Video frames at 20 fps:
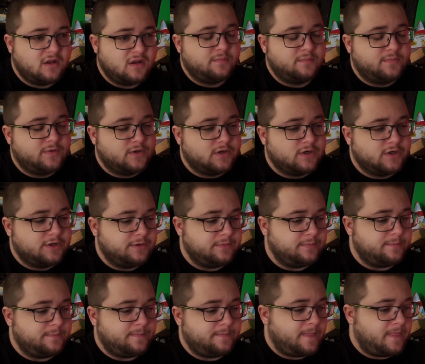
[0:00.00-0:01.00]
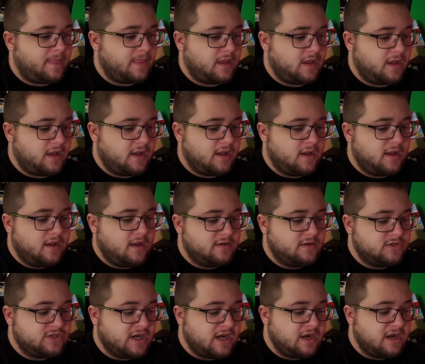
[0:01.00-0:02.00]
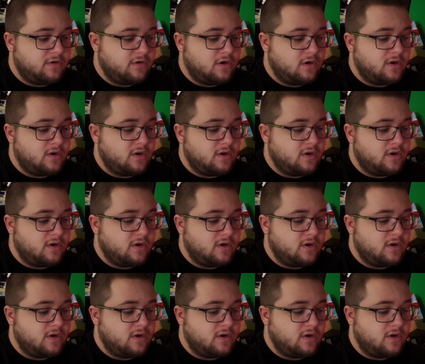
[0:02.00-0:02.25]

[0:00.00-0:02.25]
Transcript: But gyro,